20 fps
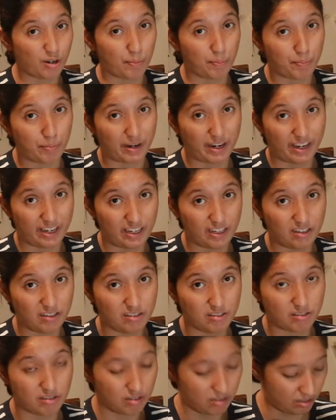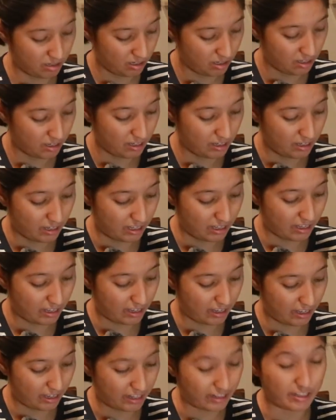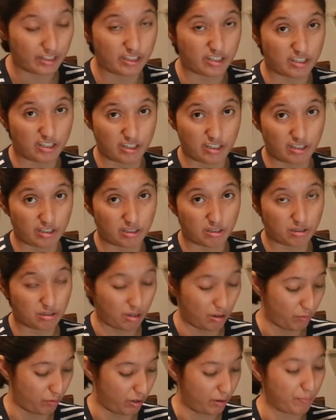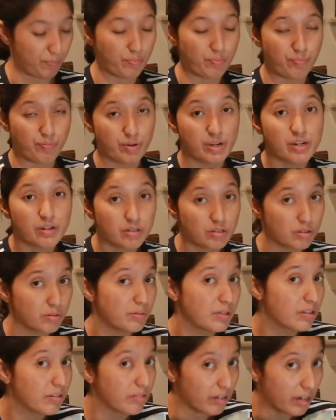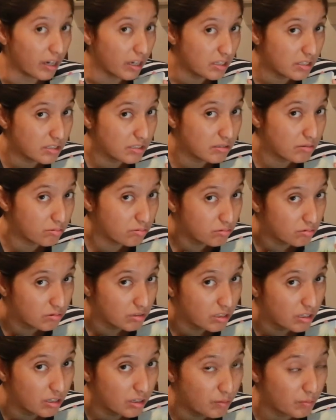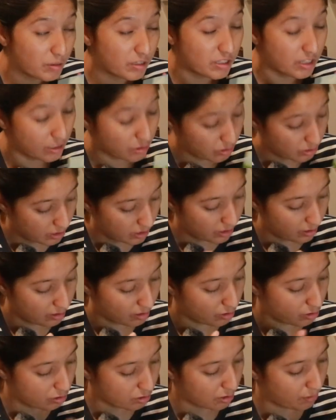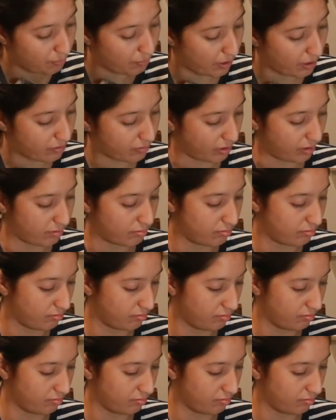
are pines, and this is what appears to be grass, but it's actually just the background.